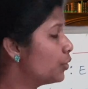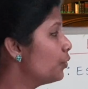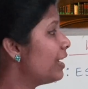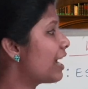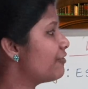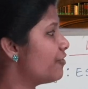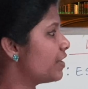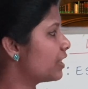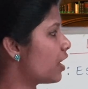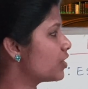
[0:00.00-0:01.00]
2 lakh
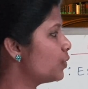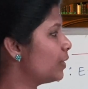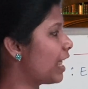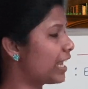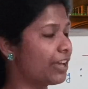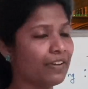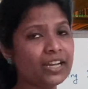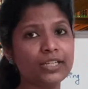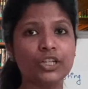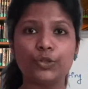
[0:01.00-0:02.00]
50,000 will arrive
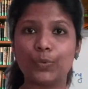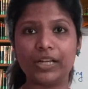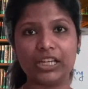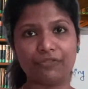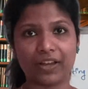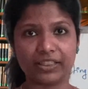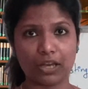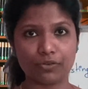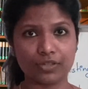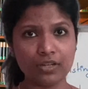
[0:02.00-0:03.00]
at
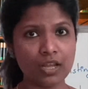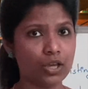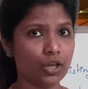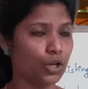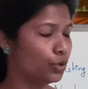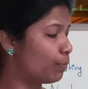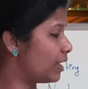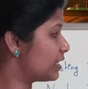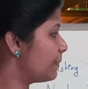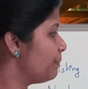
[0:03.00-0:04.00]
25,000 rupees.